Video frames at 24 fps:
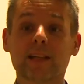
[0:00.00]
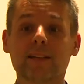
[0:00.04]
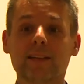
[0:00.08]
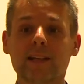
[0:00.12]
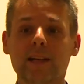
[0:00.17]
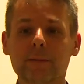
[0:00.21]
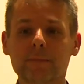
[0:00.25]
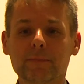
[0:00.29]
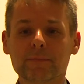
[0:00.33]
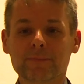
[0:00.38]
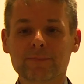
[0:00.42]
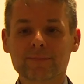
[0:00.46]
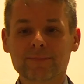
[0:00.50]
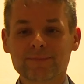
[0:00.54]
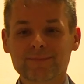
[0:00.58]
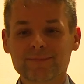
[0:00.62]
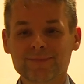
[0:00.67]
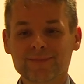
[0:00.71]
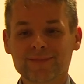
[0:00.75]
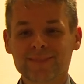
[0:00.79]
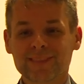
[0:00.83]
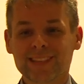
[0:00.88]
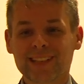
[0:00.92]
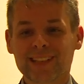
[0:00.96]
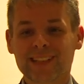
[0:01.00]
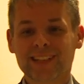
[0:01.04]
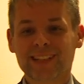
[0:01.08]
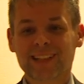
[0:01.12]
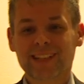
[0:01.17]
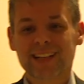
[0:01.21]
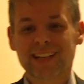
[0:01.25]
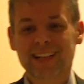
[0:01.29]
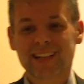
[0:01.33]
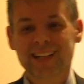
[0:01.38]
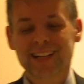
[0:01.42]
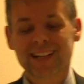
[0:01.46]
Yep.
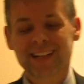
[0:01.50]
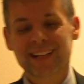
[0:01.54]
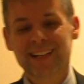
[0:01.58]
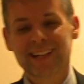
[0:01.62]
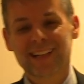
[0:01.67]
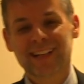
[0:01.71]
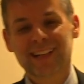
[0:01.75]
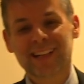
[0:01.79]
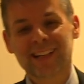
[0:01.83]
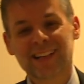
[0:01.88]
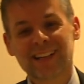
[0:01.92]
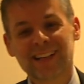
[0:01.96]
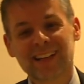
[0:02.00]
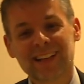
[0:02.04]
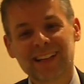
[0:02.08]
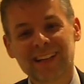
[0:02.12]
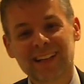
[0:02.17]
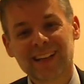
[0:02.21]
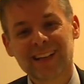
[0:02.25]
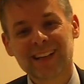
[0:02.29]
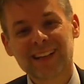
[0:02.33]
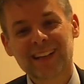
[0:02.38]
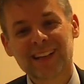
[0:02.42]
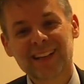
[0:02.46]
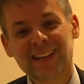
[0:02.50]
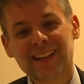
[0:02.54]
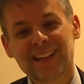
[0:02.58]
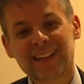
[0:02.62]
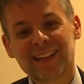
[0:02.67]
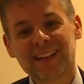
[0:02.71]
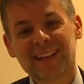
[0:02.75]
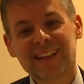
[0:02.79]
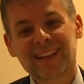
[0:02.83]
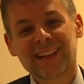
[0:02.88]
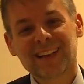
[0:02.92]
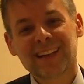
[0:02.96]
Um, Massimo,
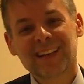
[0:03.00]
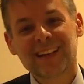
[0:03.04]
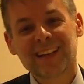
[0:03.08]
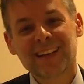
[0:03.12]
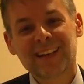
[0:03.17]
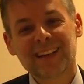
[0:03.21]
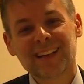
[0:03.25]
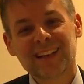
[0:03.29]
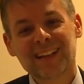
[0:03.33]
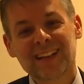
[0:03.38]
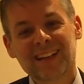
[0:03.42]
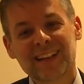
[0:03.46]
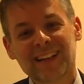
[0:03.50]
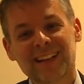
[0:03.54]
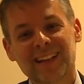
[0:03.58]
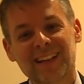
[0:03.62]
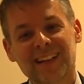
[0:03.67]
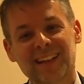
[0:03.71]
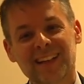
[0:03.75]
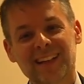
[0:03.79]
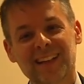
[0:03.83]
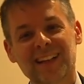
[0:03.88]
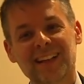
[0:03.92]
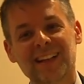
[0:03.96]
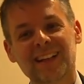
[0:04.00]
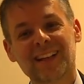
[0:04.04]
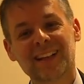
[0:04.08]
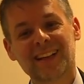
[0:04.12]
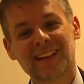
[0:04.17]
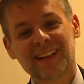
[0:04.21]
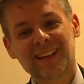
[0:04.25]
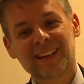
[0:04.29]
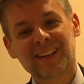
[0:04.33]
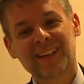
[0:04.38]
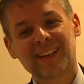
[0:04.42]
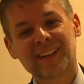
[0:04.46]
another subject I'm curious
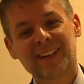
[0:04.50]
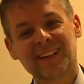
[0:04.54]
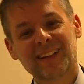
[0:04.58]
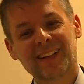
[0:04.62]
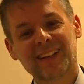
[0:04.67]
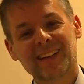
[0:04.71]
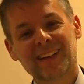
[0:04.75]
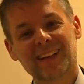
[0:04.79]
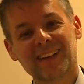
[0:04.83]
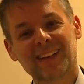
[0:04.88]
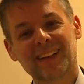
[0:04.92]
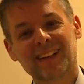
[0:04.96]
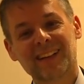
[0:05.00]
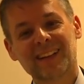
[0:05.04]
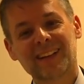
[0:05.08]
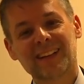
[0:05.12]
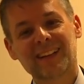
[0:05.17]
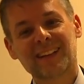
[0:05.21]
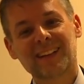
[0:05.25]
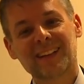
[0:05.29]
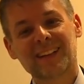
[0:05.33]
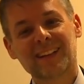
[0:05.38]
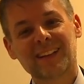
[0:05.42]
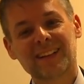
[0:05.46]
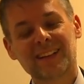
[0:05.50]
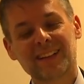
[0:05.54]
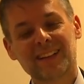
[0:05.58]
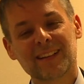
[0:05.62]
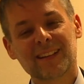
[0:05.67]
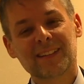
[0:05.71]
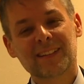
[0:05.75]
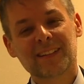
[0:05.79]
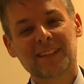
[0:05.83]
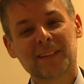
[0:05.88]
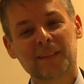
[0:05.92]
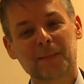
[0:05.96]
about your opinion on in the
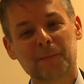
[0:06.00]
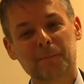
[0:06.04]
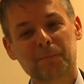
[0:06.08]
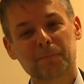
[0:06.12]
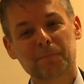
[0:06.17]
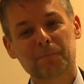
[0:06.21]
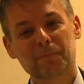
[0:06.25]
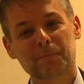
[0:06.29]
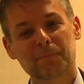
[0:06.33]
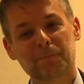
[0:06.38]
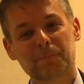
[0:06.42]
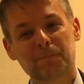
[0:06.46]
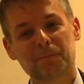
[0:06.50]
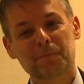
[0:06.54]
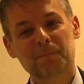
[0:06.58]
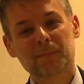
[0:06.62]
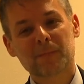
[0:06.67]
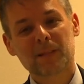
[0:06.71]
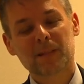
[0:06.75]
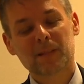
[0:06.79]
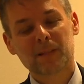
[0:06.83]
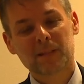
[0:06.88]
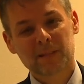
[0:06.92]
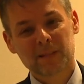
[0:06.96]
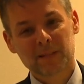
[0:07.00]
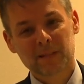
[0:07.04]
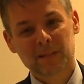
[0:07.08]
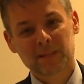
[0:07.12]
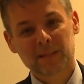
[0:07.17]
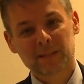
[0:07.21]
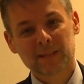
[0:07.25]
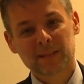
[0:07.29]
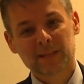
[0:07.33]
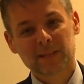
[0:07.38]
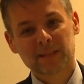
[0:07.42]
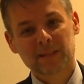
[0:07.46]
context of Vatican II
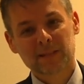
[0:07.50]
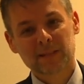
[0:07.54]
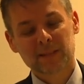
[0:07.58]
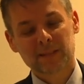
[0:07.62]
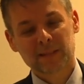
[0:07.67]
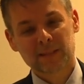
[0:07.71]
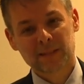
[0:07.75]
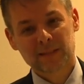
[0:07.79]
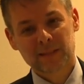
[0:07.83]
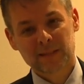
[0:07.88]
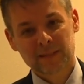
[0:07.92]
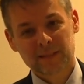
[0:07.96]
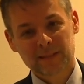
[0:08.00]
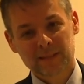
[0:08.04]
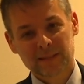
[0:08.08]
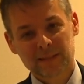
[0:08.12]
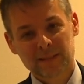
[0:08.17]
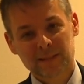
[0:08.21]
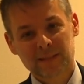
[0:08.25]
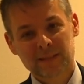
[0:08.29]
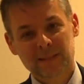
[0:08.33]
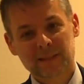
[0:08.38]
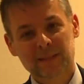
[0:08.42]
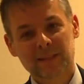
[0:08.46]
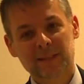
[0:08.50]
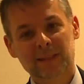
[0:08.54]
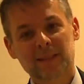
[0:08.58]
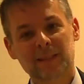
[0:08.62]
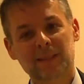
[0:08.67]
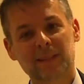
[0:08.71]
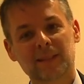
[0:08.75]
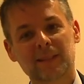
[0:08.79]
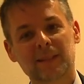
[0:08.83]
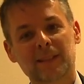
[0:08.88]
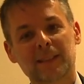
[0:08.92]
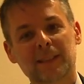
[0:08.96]
being a break from the past,
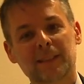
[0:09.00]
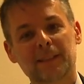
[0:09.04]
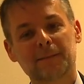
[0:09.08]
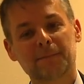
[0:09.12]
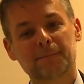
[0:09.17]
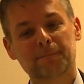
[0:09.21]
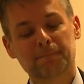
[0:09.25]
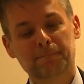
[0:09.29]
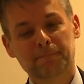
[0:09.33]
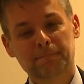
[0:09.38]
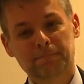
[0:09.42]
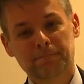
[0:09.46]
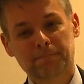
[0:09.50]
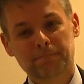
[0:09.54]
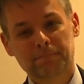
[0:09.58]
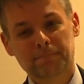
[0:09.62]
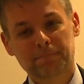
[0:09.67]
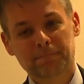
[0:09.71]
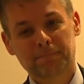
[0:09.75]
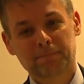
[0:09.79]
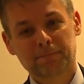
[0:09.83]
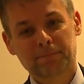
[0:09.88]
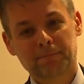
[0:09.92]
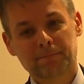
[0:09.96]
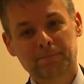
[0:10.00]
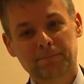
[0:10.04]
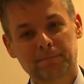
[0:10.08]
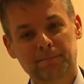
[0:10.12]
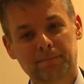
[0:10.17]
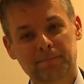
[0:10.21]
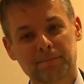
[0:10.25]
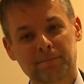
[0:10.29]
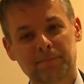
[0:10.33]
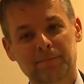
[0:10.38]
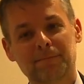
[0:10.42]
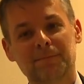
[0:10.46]
passion plays.
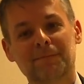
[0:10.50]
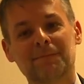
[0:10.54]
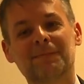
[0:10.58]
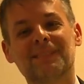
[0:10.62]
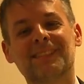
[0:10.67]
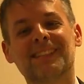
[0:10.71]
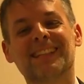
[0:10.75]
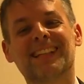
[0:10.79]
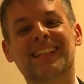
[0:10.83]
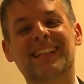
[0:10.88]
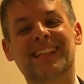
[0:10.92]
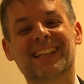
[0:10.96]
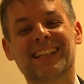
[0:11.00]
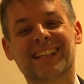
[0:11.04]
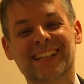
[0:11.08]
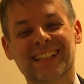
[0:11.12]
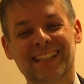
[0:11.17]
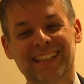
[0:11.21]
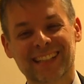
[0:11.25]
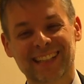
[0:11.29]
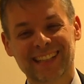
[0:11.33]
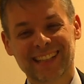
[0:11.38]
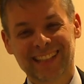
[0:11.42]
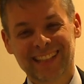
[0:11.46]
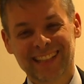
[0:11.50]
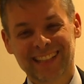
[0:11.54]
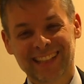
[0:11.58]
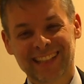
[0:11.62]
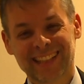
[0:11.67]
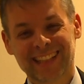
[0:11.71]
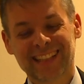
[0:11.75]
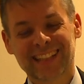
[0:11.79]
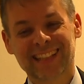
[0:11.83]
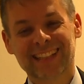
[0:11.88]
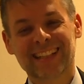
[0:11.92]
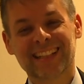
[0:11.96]
How
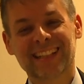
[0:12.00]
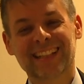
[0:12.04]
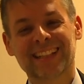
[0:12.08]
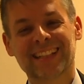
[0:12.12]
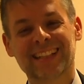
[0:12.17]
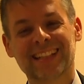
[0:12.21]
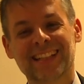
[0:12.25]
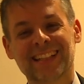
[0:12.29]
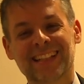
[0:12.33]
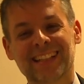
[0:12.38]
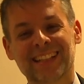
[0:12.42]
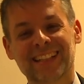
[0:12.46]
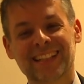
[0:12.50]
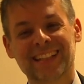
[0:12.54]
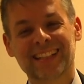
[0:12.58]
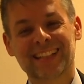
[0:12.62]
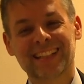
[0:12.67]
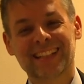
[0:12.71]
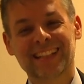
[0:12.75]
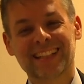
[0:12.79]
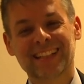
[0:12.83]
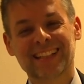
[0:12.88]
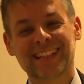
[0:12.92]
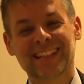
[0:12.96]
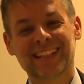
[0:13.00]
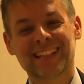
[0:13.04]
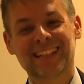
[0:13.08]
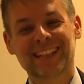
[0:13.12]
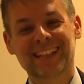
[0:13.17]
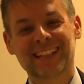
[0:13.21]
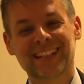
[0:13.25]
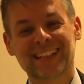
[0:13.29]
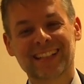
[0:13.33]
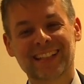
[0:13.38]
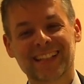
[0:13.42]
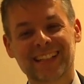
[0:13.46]
should one think of those? How
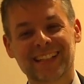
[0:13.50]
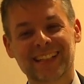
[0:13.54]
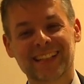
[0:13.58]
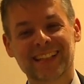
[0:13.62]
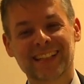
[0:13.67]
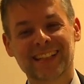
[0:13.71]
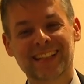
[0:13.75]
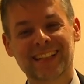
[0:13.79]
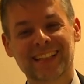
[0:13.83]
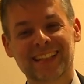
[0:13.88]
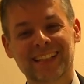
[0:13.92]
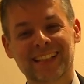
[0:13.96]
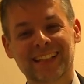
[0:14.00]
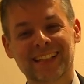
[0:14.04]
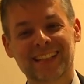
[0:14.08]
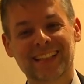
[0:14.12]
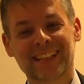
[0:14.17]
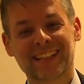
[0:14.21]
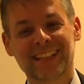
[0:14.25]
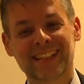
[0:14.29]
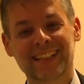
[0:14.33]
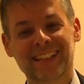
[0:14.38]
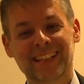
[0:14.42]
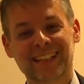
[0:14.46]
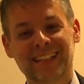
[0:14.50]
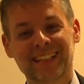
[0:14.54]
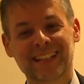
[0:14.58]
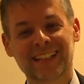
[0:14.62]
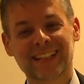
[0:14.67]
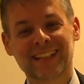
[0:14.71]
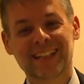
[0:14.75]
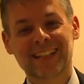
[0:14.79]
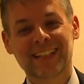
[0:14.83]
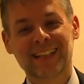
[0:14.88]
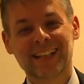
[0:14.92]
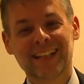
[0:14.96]
are they thought of in, in your
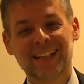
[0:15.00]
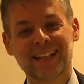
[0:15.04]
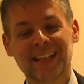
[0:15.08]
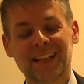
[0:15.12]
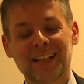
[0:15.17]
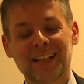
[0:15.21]
opinion?